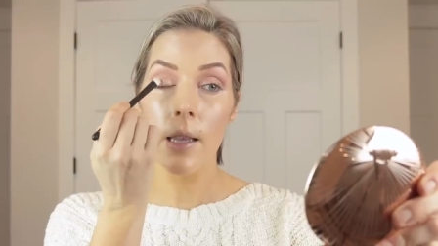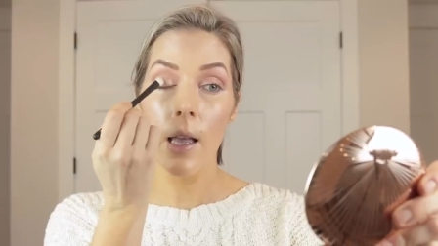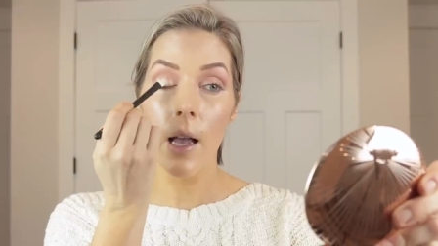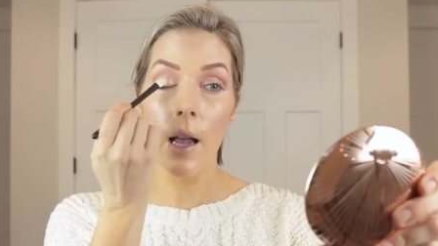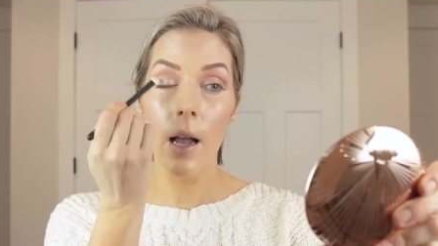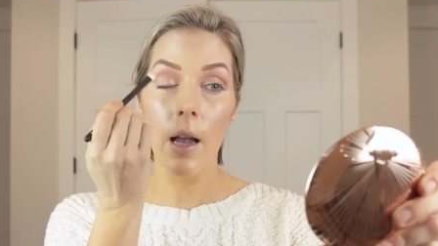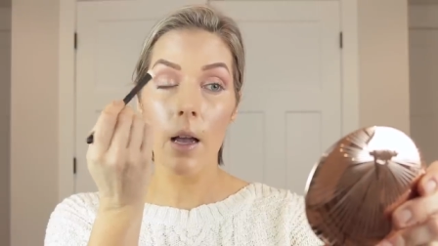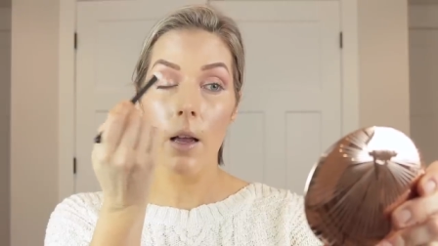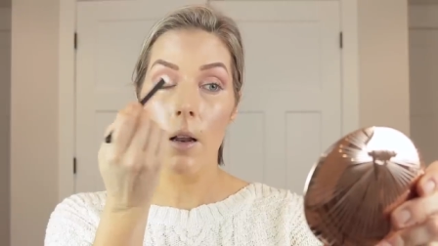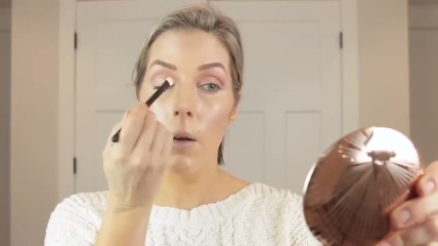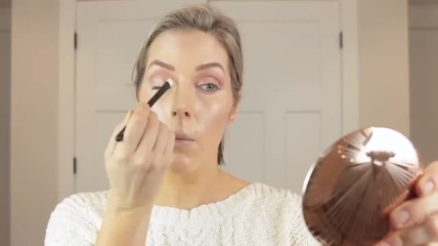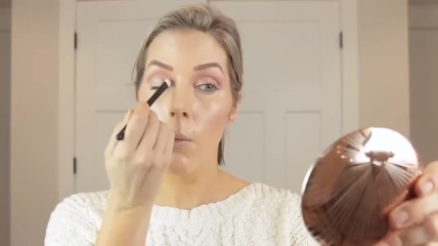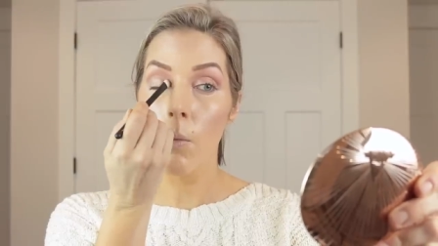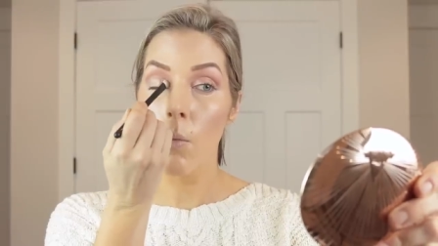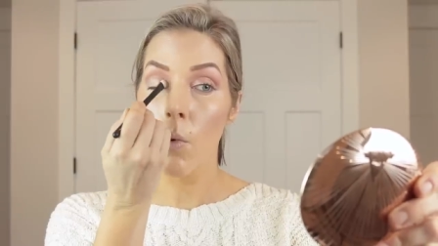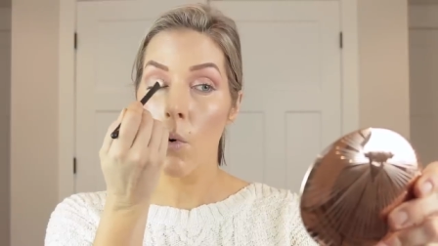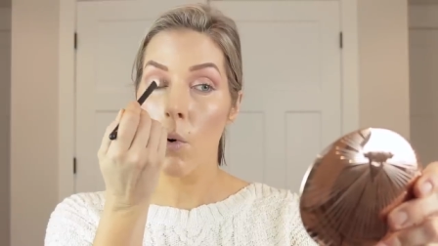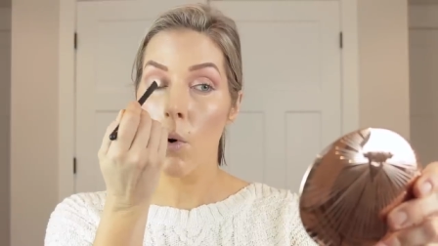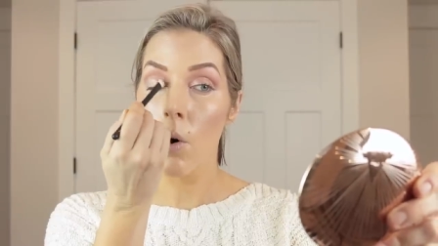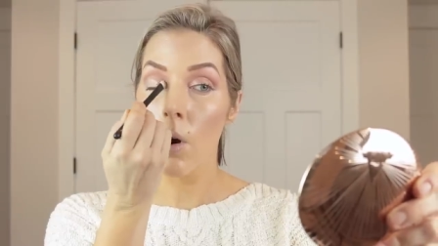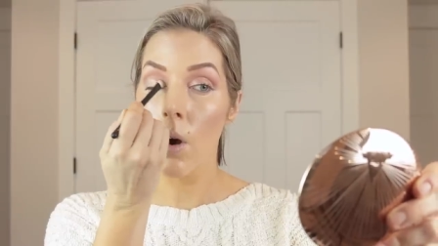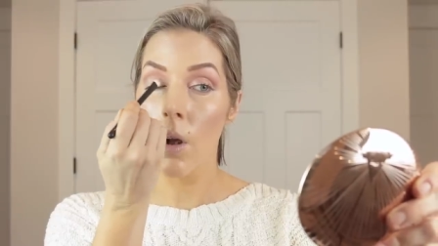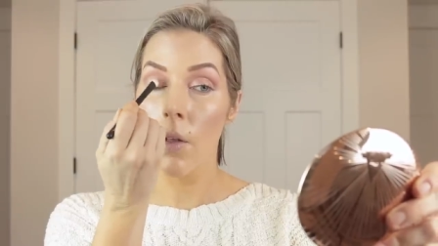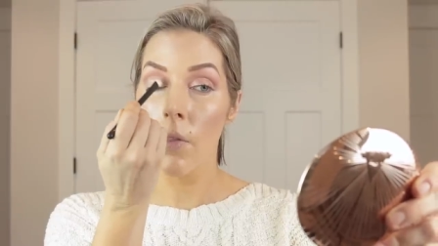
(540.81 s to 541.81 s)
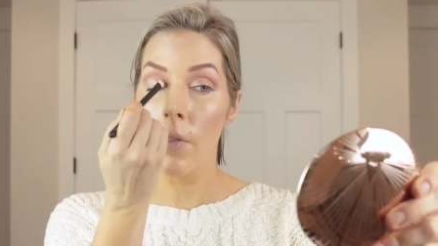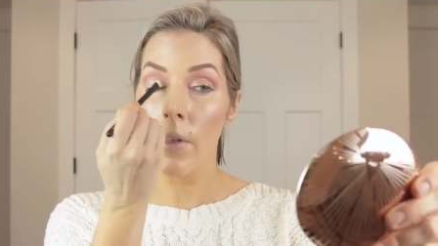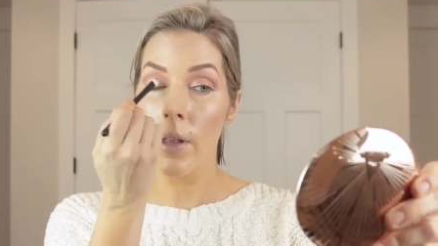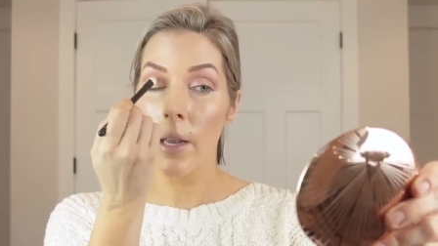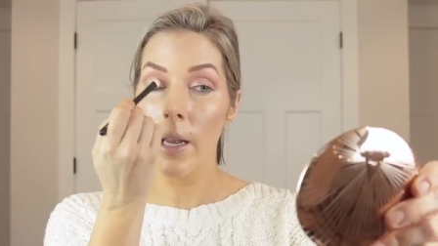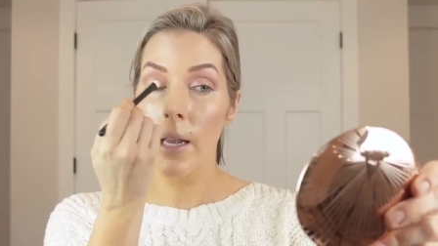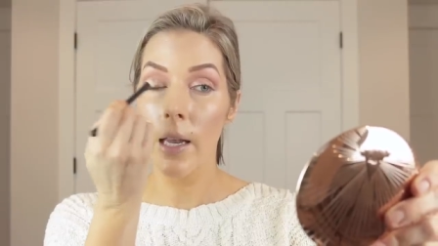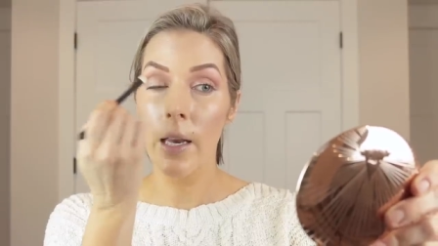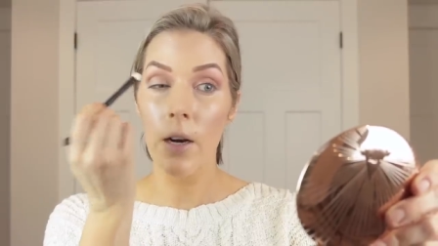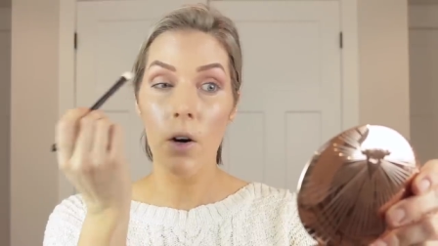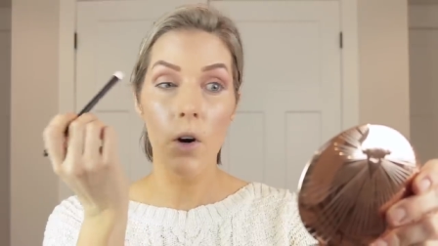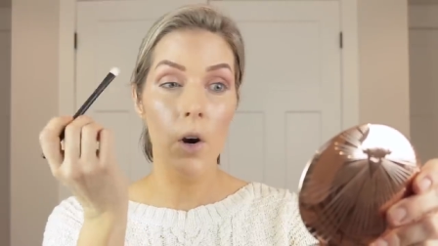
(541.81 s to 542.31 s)
that more on the
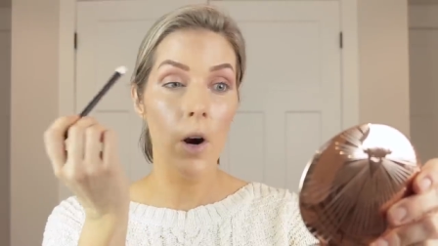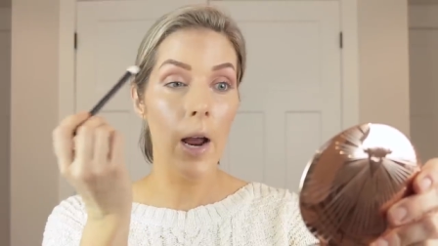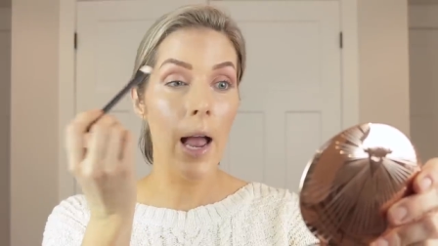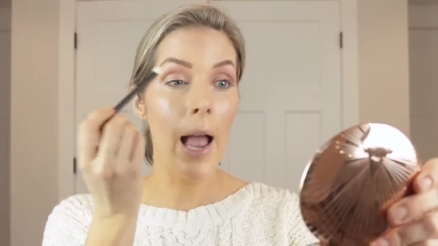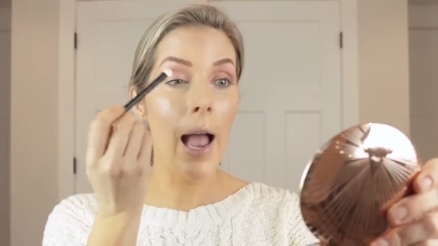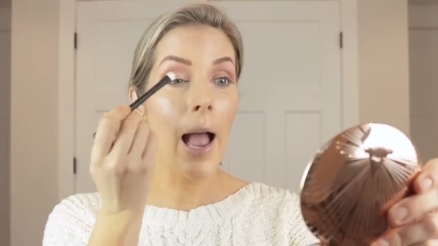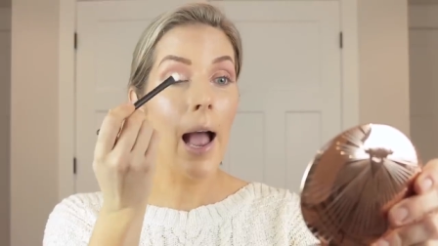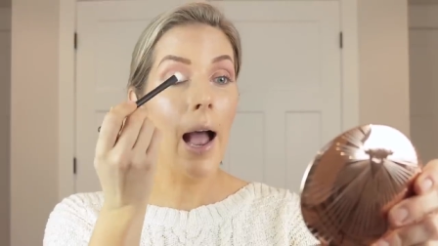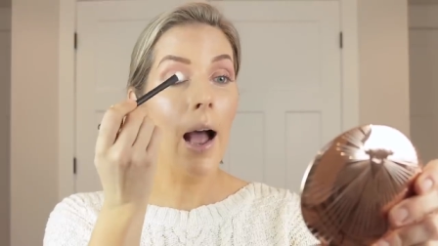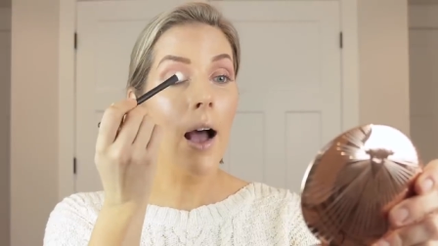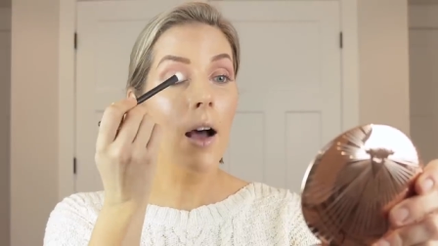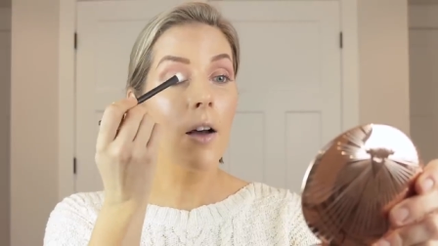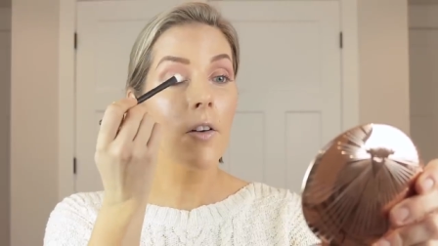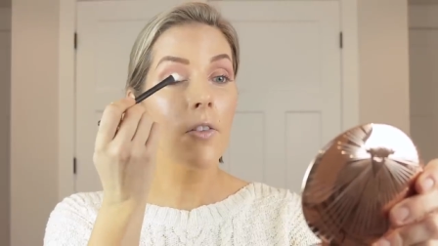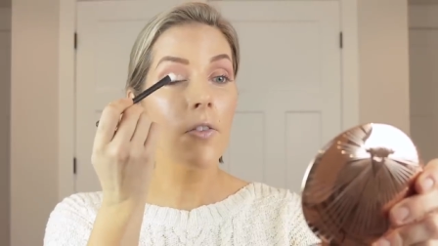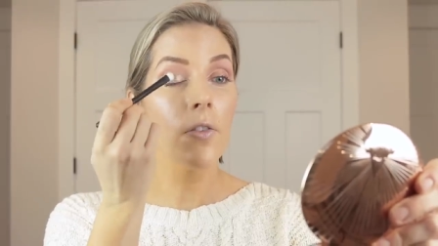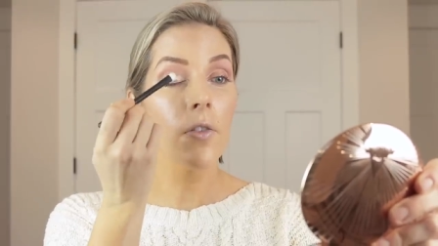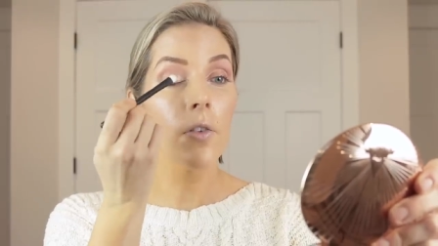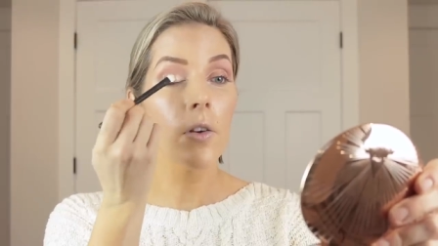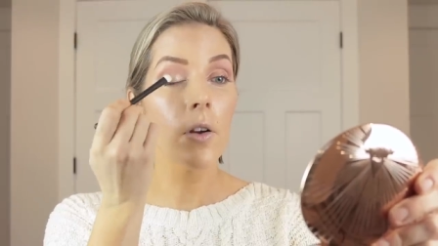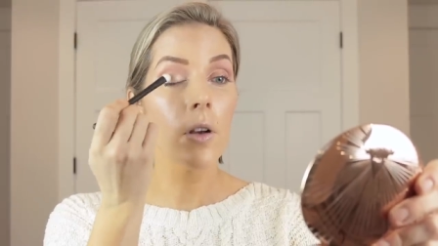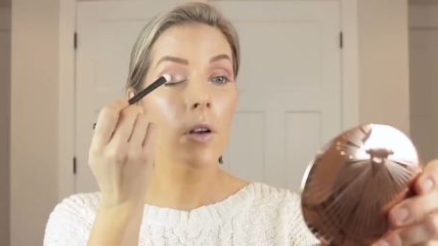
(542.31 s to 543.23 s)
inner half